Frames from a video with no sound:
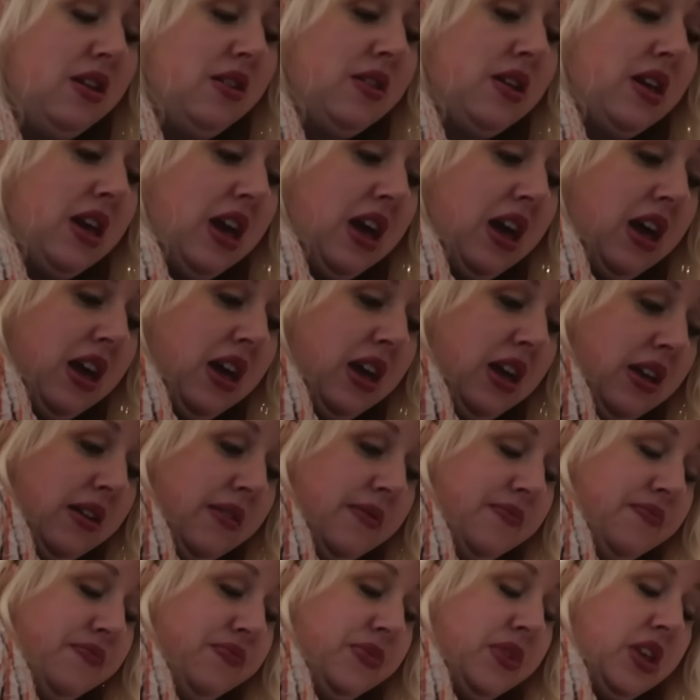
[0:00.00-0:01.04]
Okay,
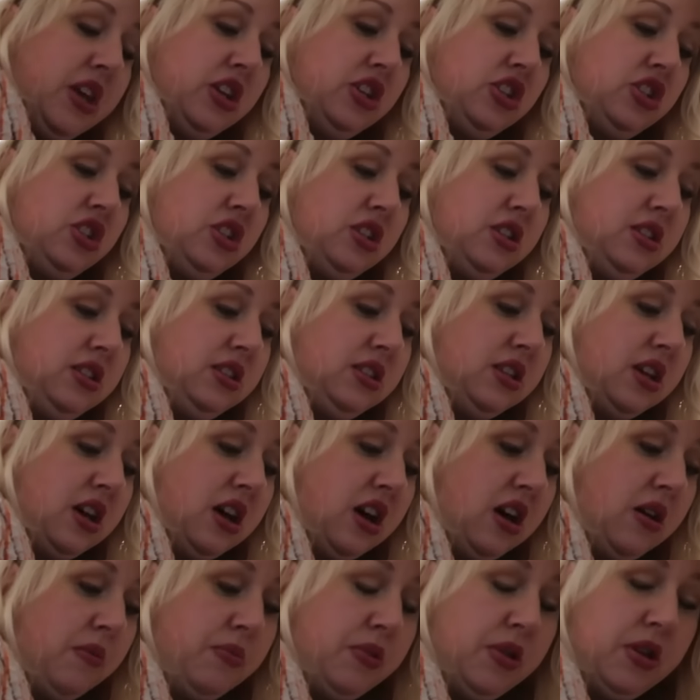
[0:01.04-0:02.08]
I should
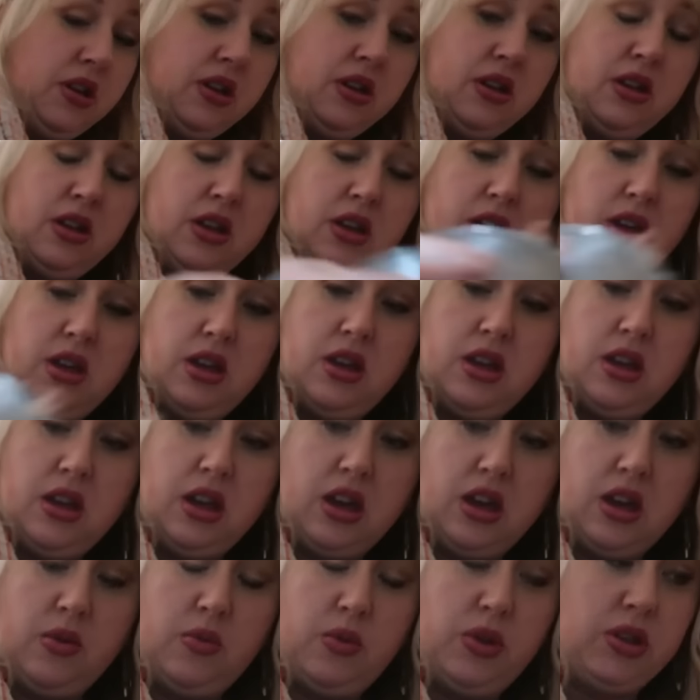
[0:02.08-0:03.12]
stop.
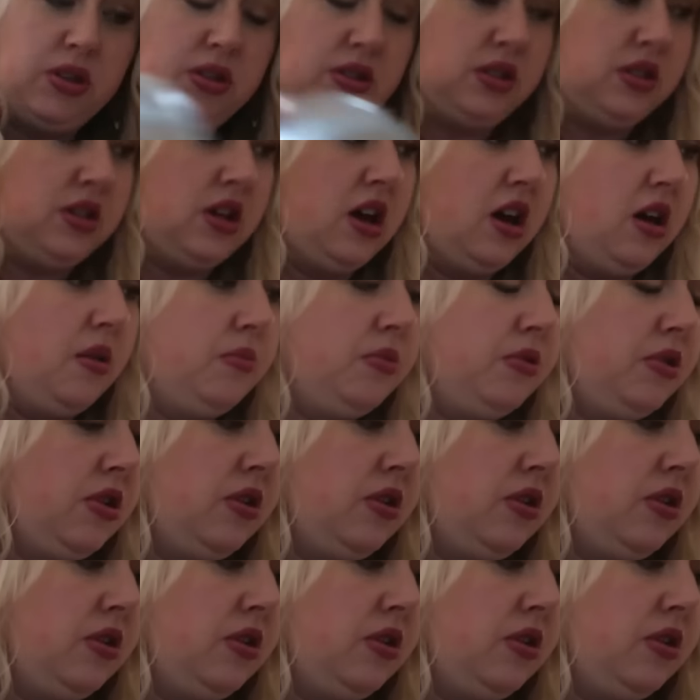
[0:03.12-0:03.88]
I will stop.